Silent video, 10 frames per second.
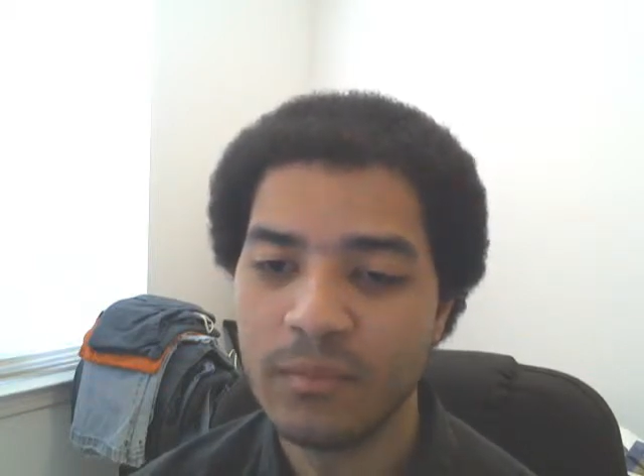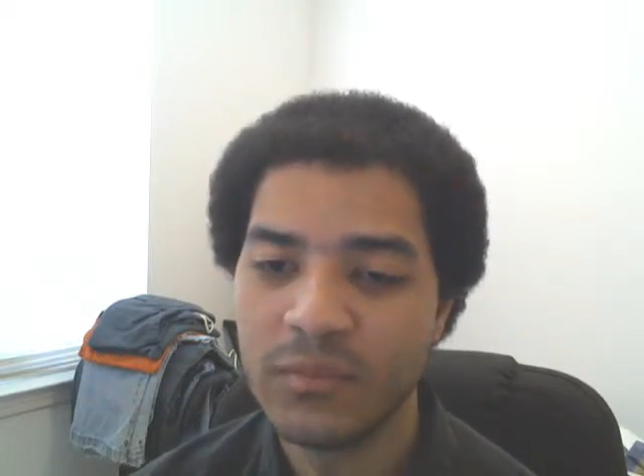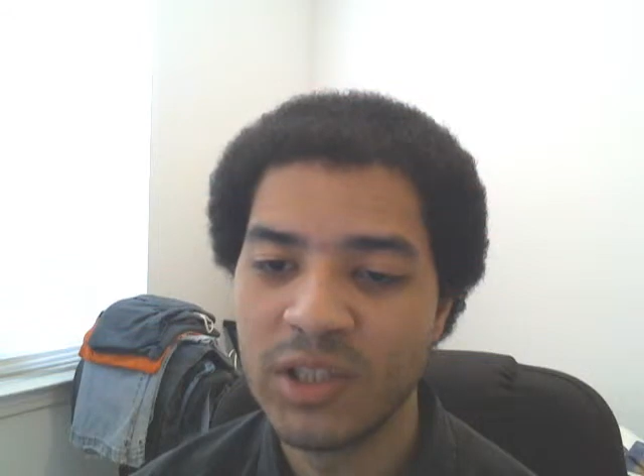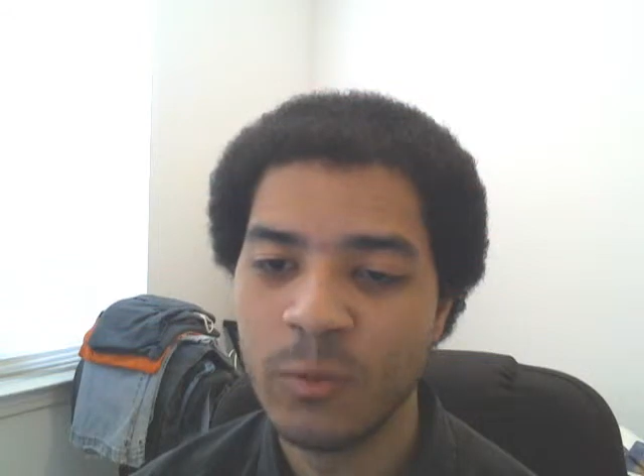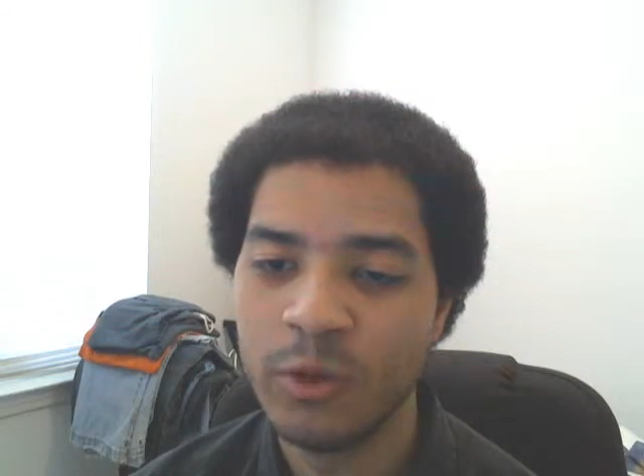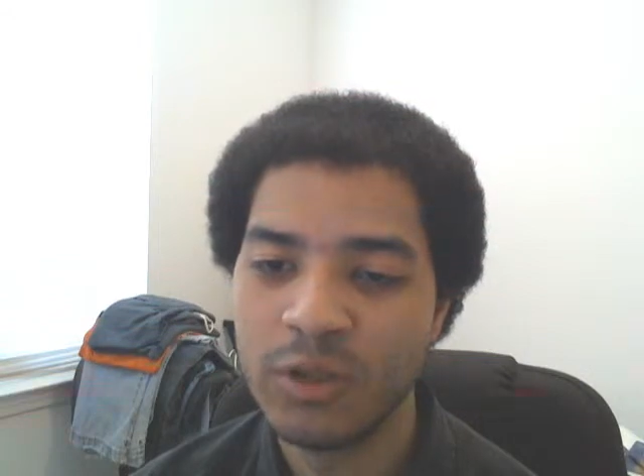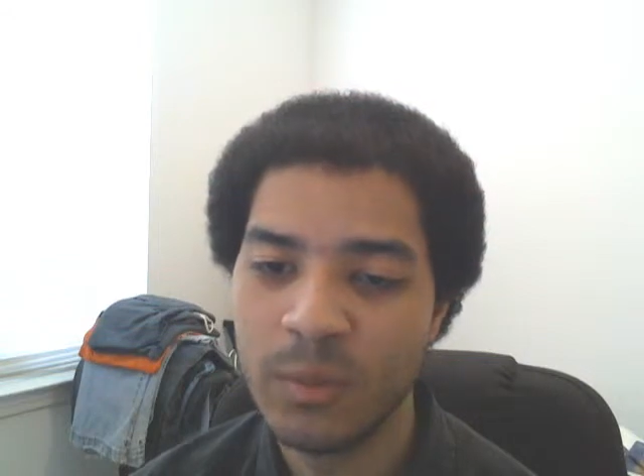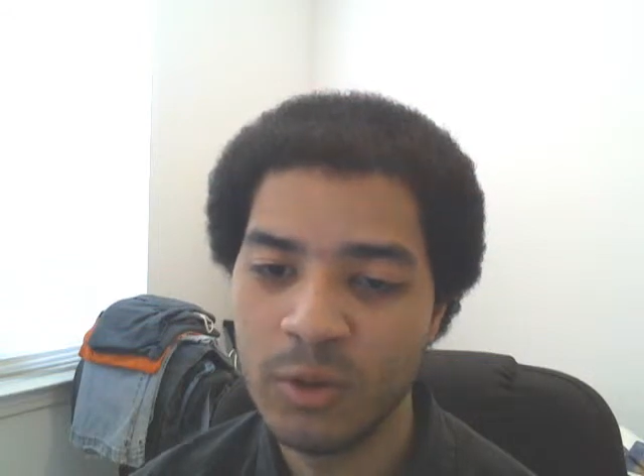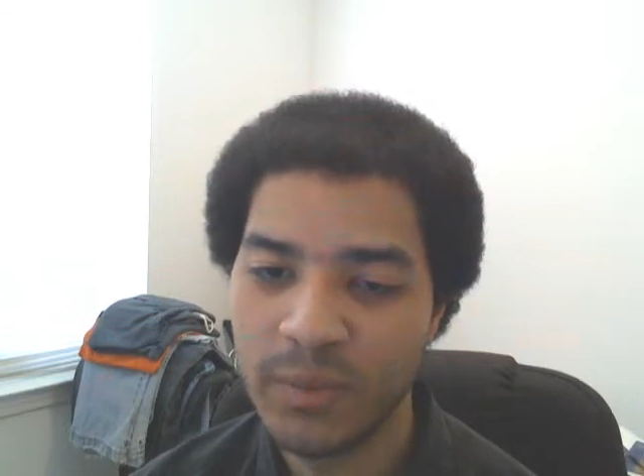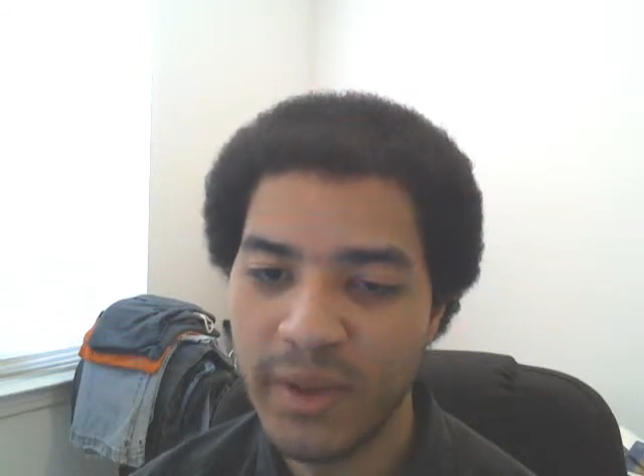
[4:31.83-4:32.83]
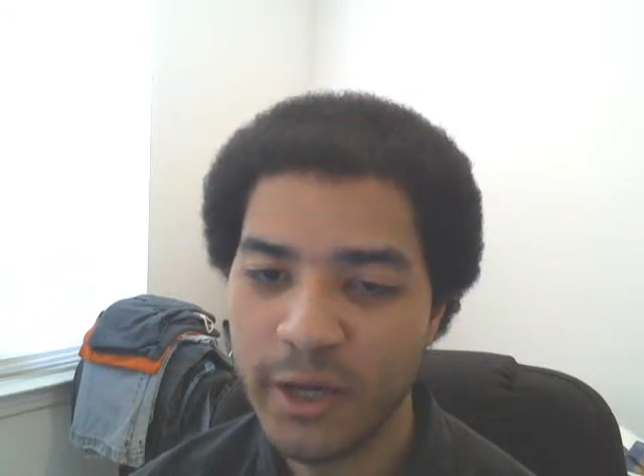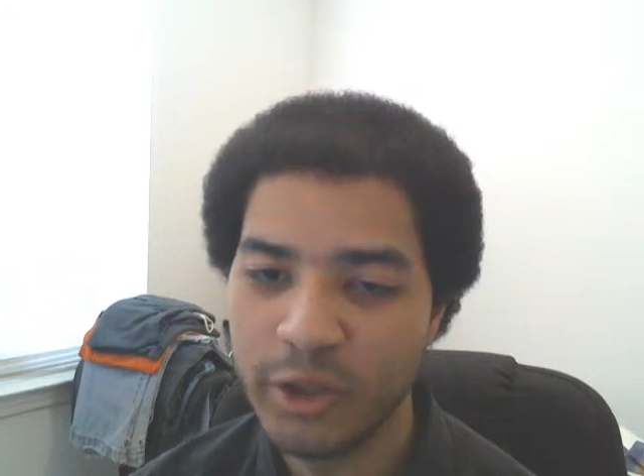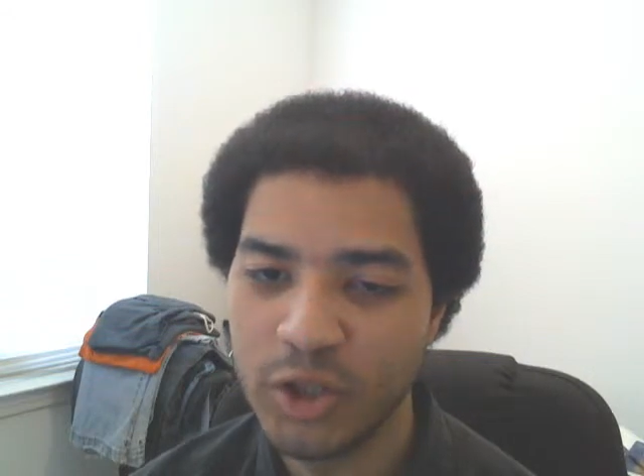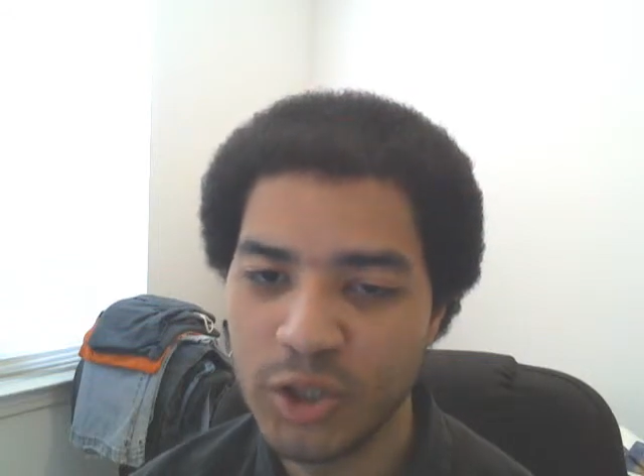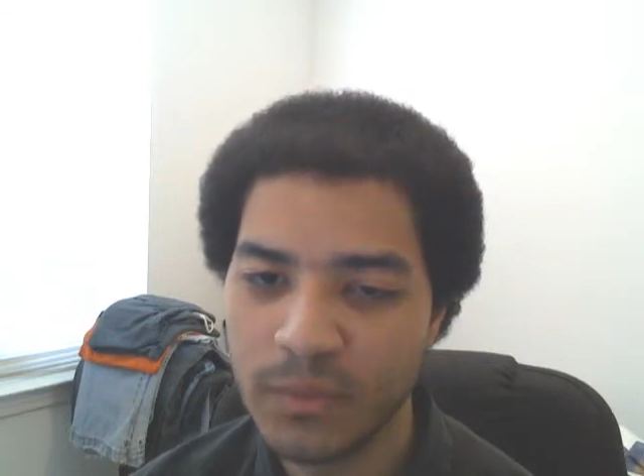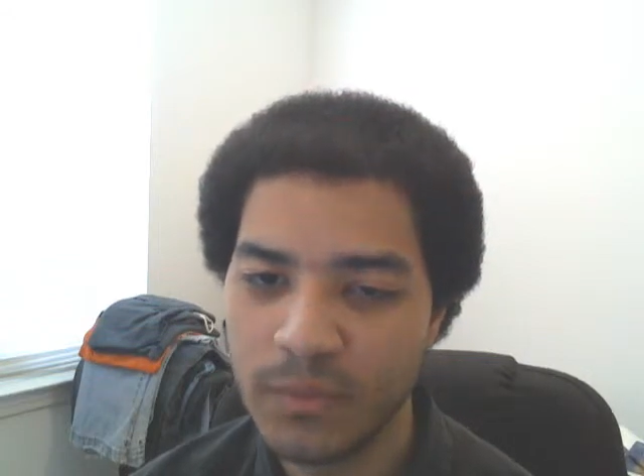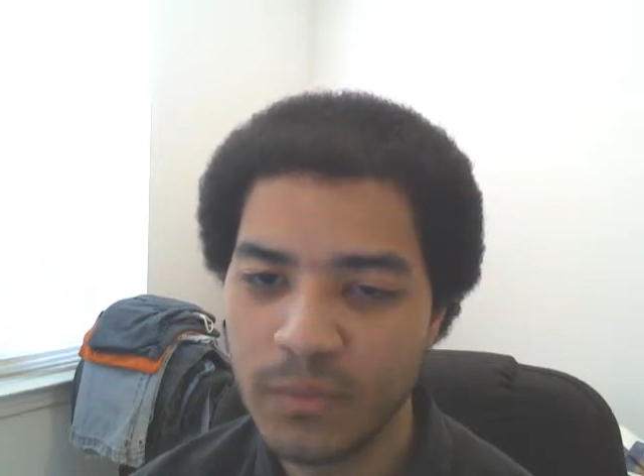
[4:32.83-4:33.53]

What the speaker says: someone who spoke Spanish.